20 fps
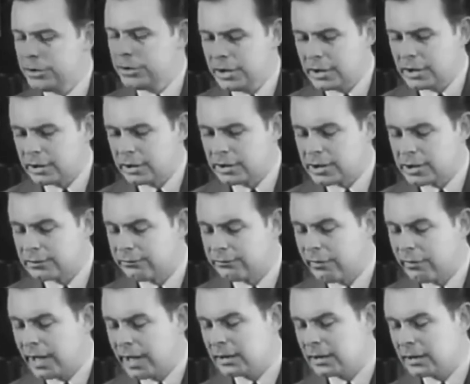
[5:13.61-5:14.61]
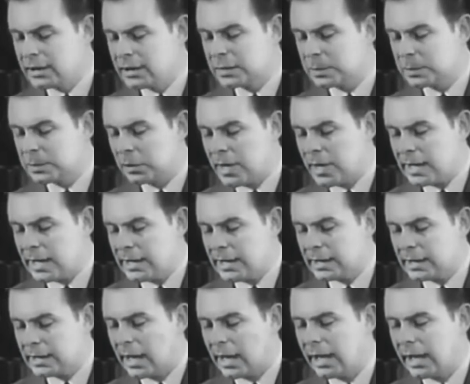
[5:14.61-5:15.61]
A few years of violent,
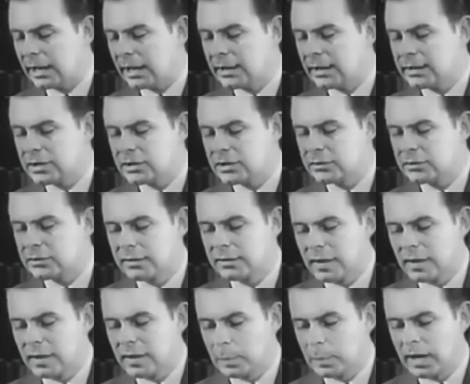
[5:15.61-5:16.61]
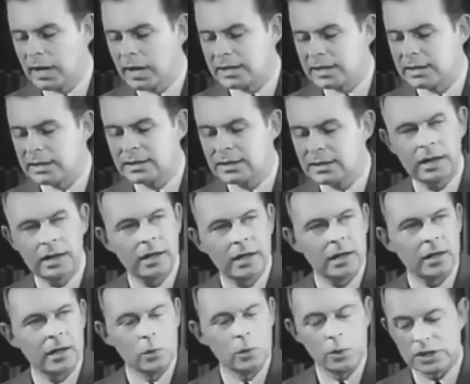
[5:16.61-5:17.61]
sporadic, and highly destructive
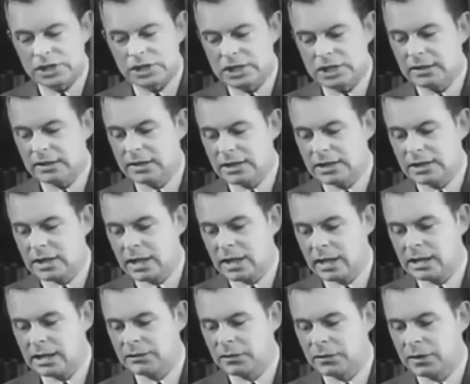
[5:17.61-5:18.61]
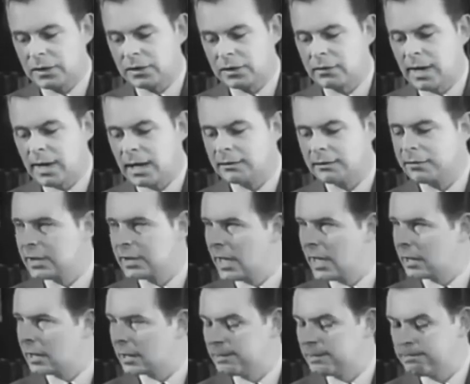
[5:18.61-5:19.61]
uprisings will set the stage for the
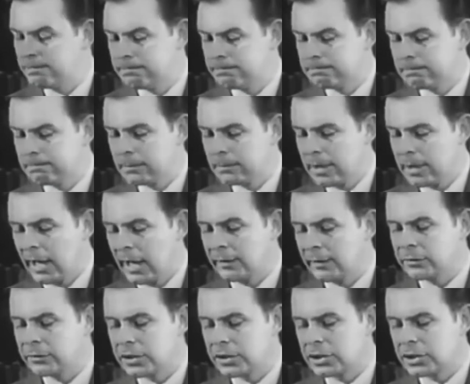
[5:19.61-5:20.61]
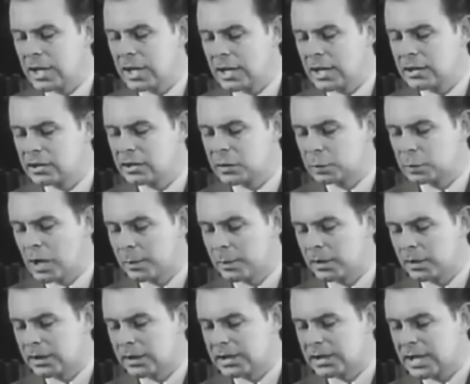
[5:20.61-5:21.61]
grand finale. After the stage
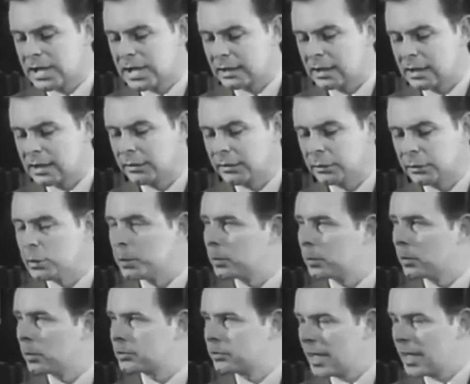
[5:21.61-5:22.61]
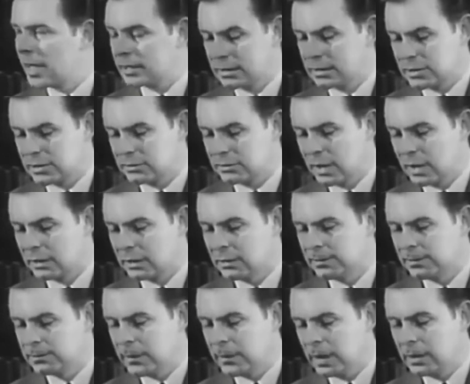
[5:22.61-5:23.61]
is properly set through protracted
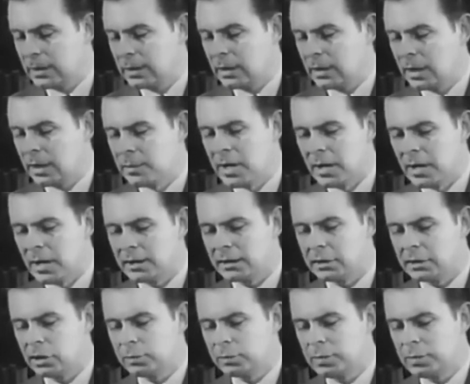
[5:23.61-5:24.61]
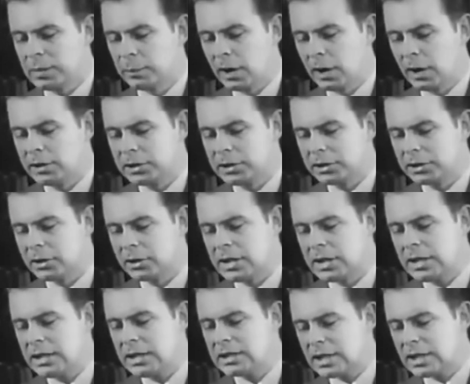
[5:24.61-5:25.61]
struggle, America could be brought
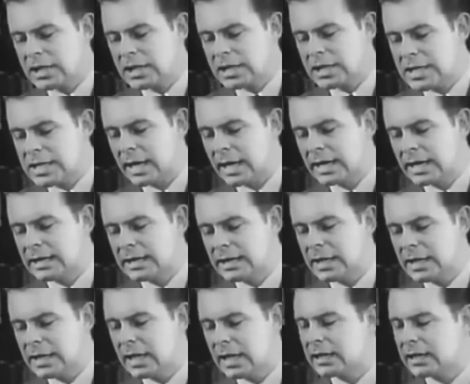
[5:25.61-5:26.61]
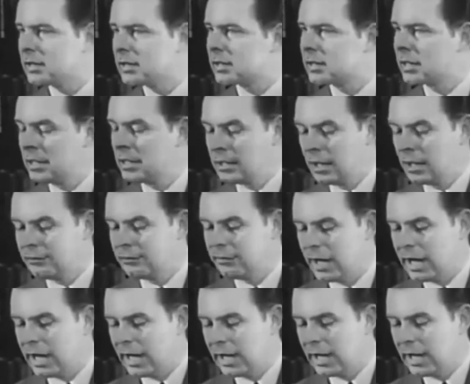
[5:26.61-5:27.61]
to her knees in 90 days
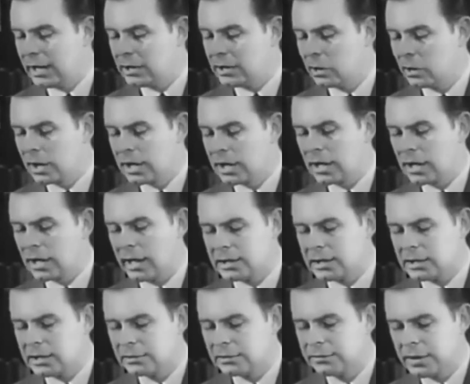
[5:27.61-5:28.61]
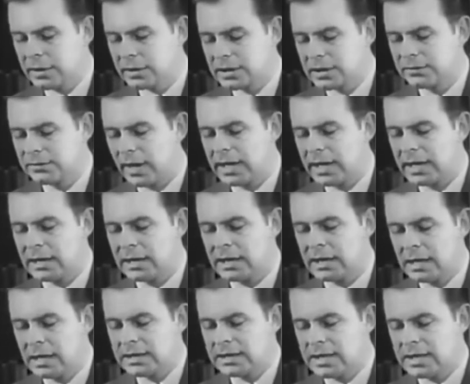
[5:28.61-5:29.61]
of highly organized, fierce
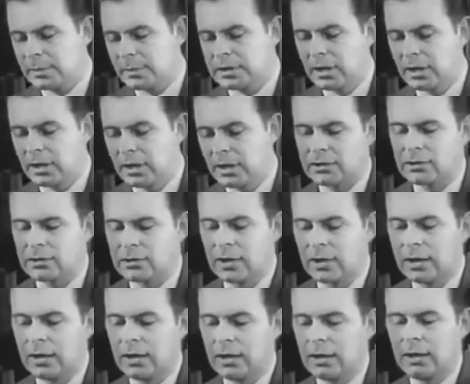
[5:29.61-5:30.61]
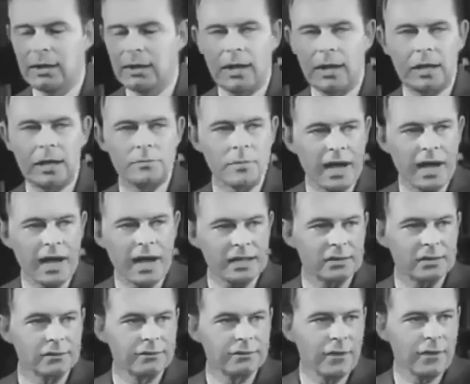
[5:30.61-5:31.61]
fighting, sabotage,
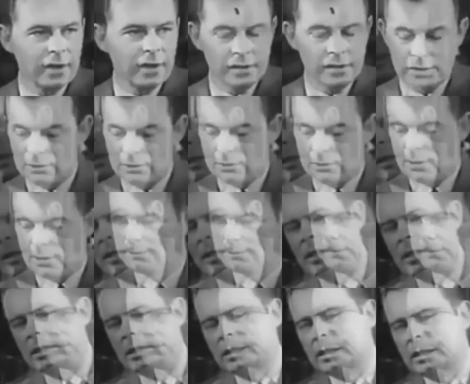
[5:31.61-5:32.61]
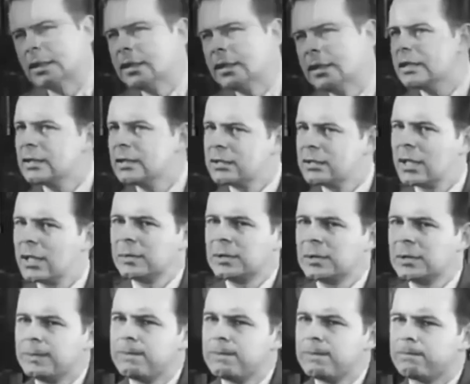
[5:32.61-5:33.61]
and massive firestorm. Ladies
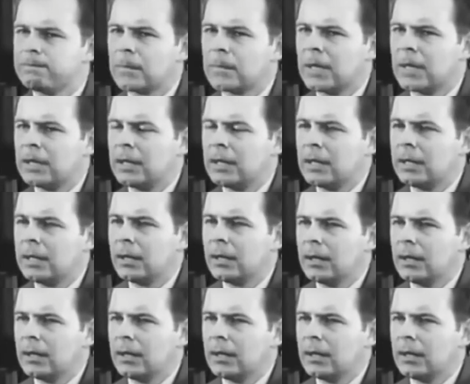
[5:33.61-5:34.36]
and gentlemen,